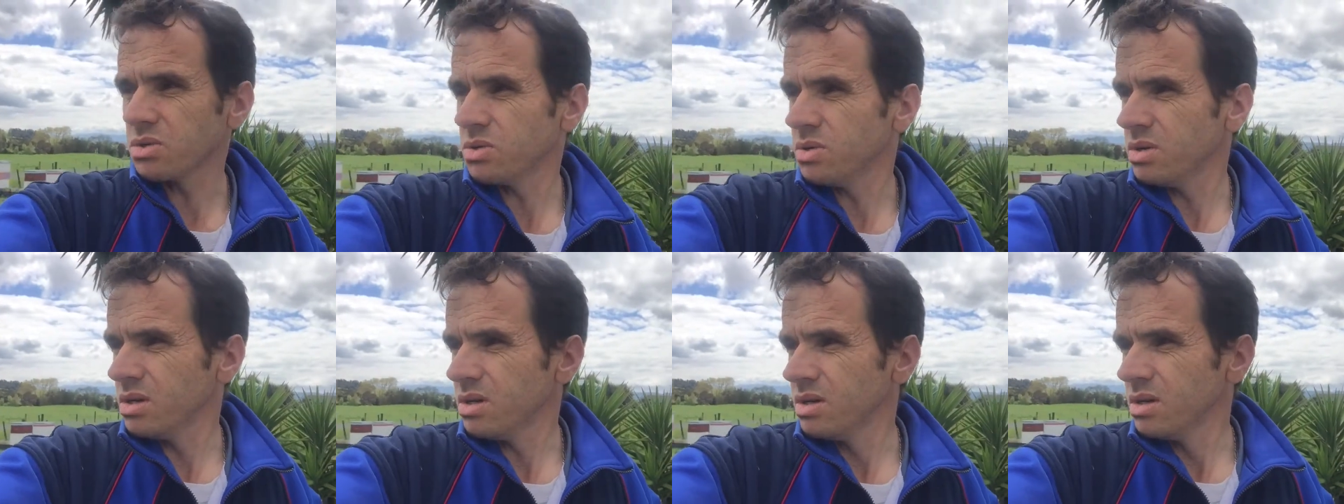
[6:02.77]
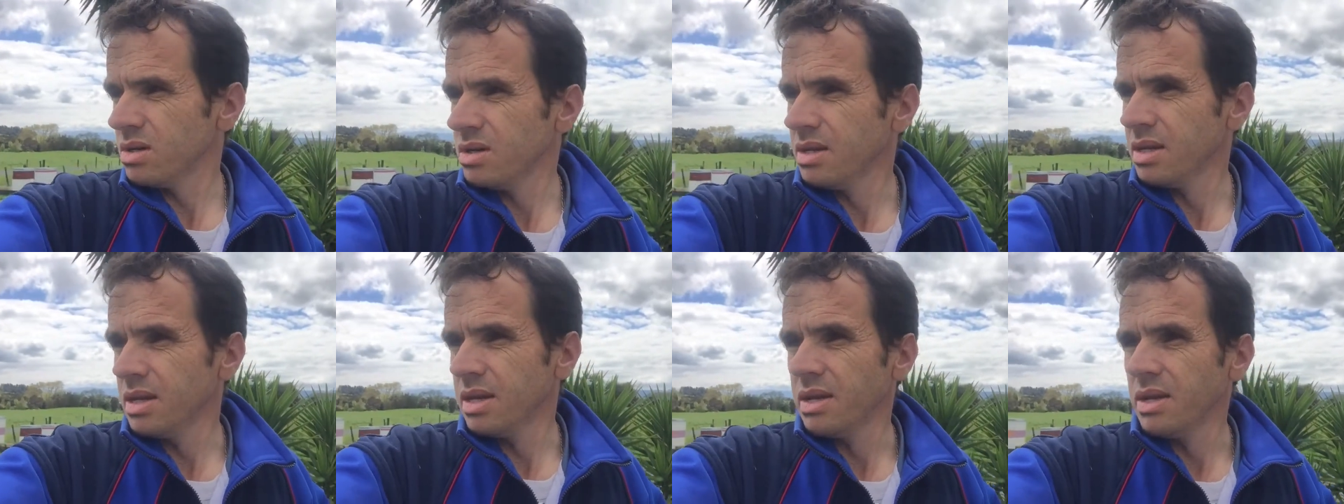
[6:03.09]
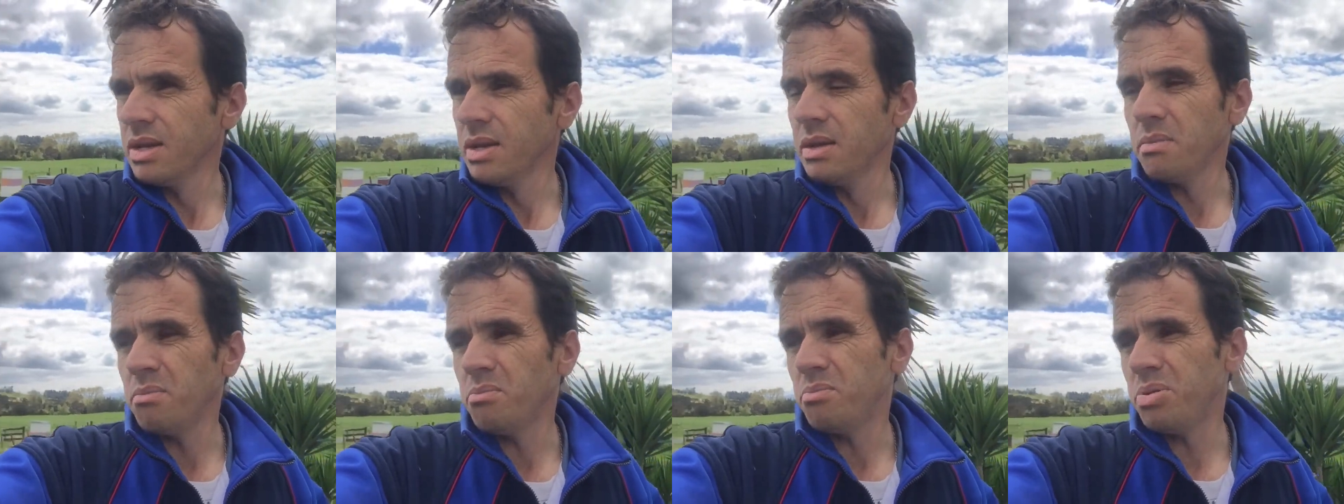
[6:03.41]
door,
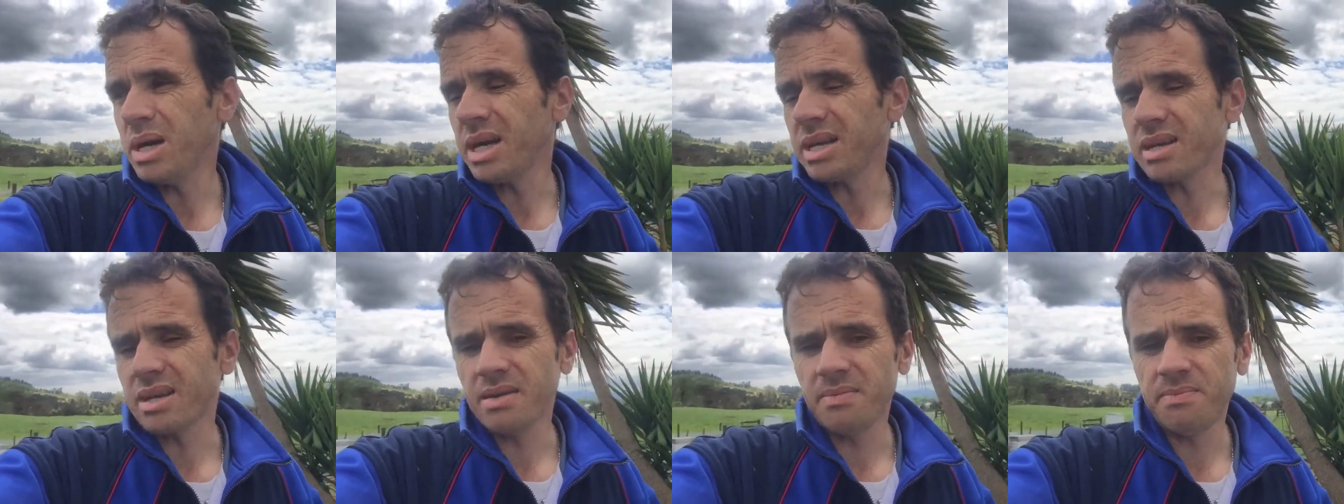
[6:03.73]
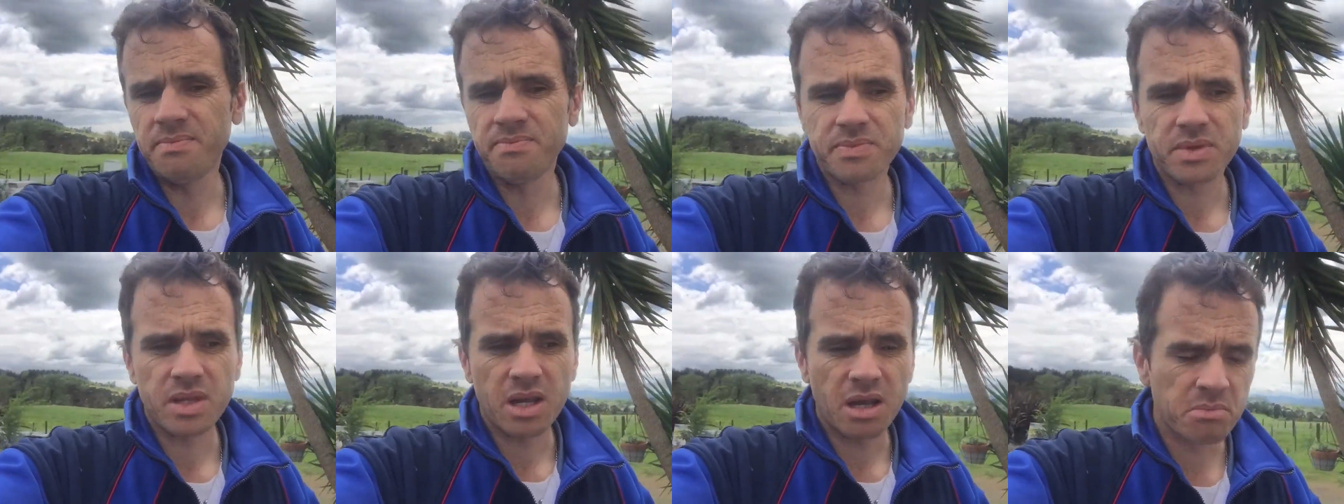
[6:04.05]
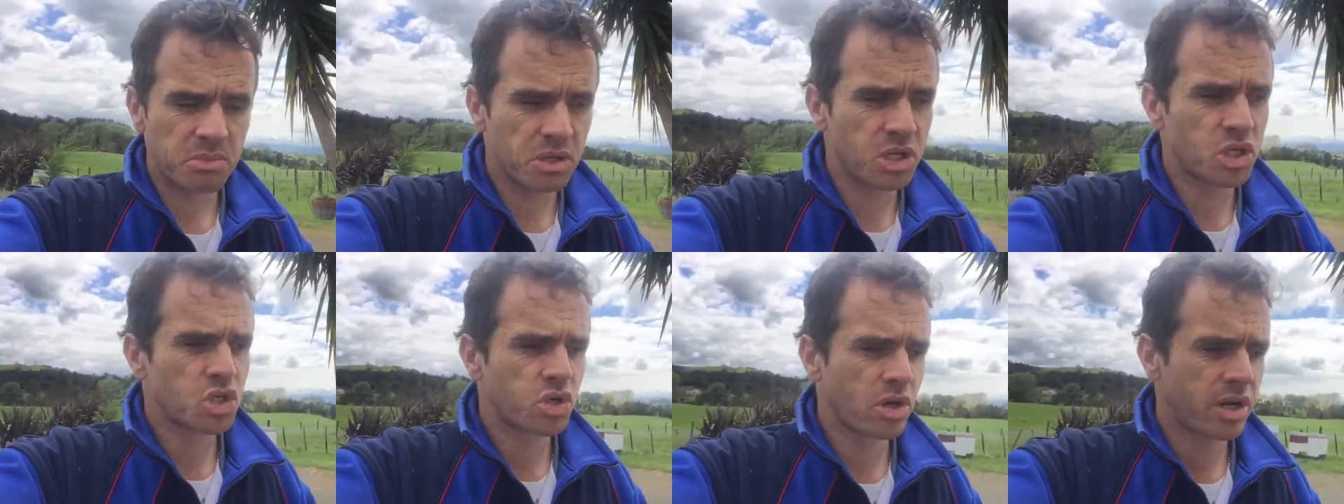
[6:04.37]
but I'm
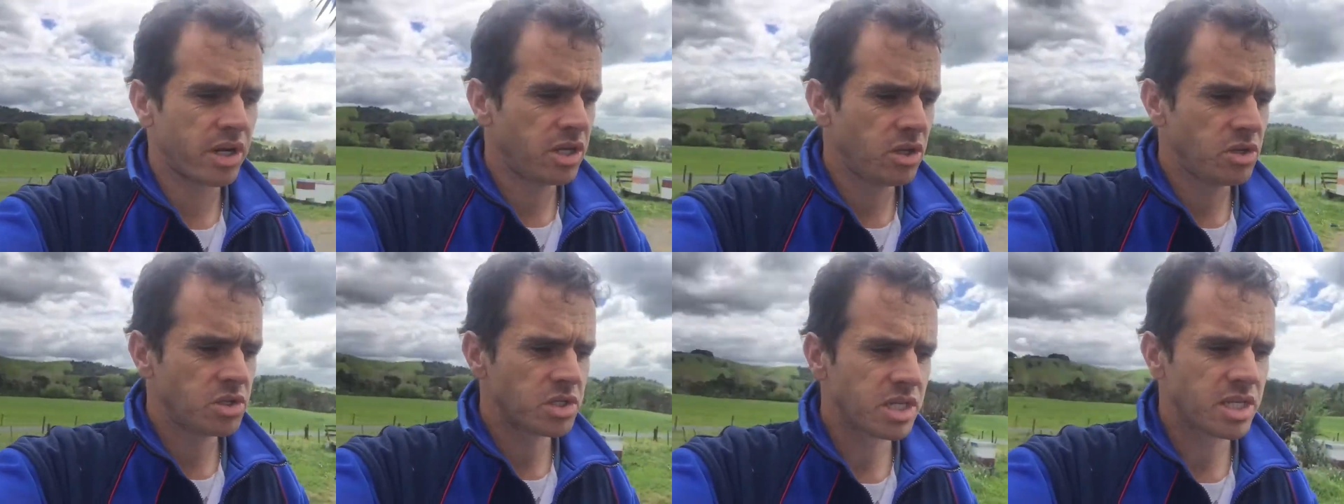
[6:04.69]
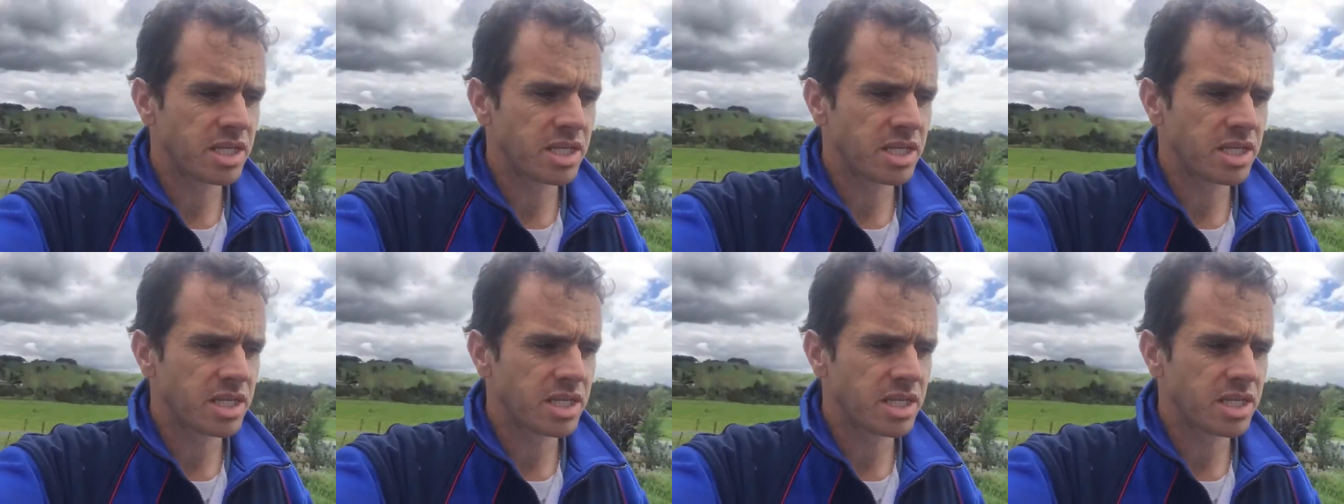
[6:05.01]
going to try and use